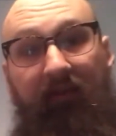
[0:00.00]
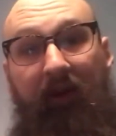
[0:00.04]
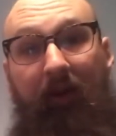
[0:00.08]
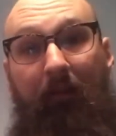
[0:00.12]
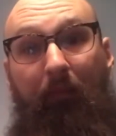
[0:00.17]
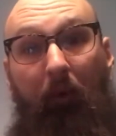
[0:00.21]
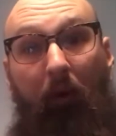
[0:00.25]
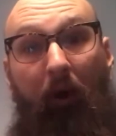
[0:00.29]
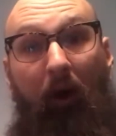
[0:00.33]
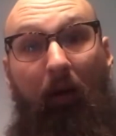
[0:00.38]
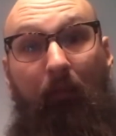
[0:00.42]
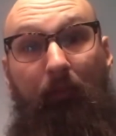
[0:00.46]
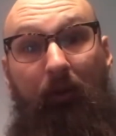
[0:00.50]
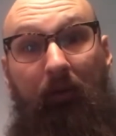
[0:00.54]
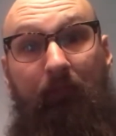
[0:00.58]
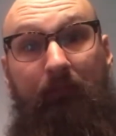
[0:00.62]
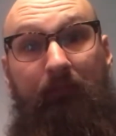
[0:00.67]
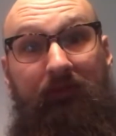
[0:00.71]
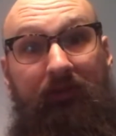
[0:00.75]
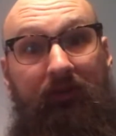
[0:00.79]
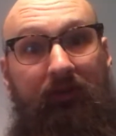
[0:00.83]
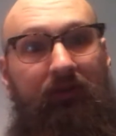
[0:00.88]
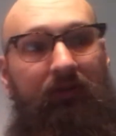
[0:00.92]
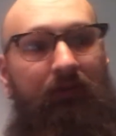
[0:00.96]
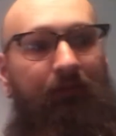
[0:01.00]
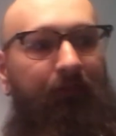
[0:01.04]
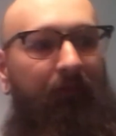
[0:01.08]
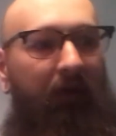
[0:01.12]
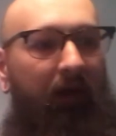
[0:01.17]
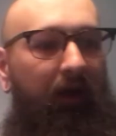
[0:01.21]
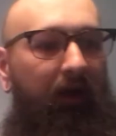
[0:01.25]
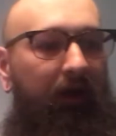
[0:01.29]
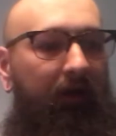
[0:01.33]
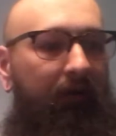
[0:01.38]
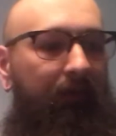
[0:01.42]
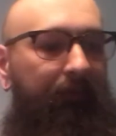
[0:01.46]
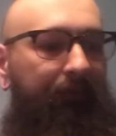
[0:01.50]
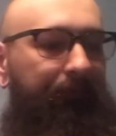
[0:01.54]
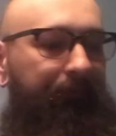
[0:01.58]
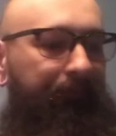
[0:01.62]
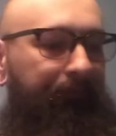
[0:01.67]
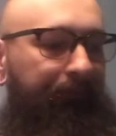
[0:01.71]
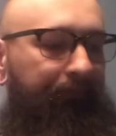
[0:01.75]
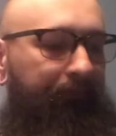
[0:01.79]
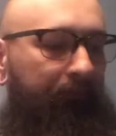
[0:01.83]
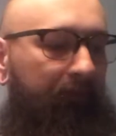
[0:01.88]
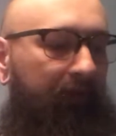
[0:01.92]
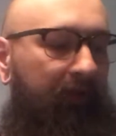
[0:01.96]
any problems,
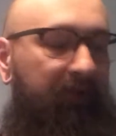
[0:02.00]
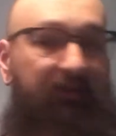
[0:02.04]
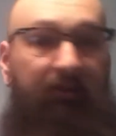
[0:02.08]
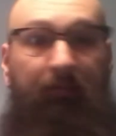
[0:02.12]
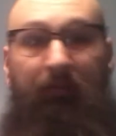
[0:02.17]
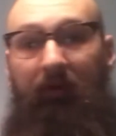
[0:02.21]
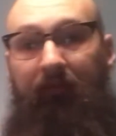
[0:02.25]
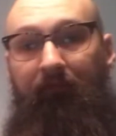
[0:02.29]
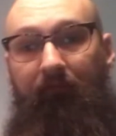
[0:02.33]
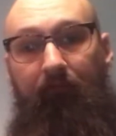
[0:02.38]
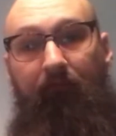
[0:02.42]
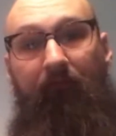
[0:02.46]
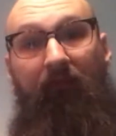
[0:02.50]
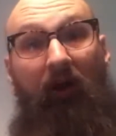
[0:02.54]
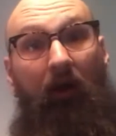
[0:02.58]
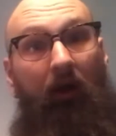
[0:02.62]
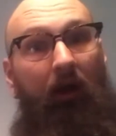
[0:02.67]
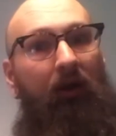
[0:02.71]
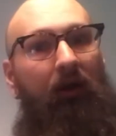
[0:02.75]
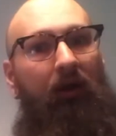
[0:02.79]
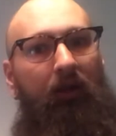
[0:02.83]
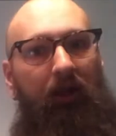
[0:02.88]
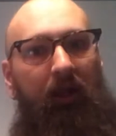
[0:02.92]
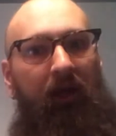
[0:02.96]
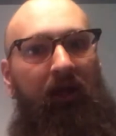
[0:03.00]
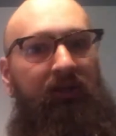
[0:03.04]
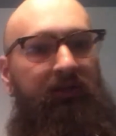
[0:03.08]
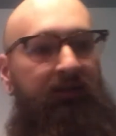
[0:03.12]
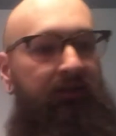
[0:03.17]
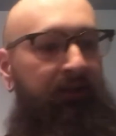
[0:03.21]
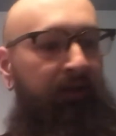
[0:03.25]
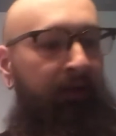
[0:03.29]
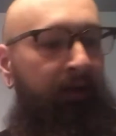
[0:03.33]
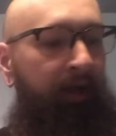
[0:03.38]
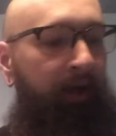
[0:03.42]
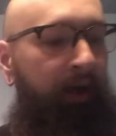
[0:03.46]
because I'm a fucking klutz.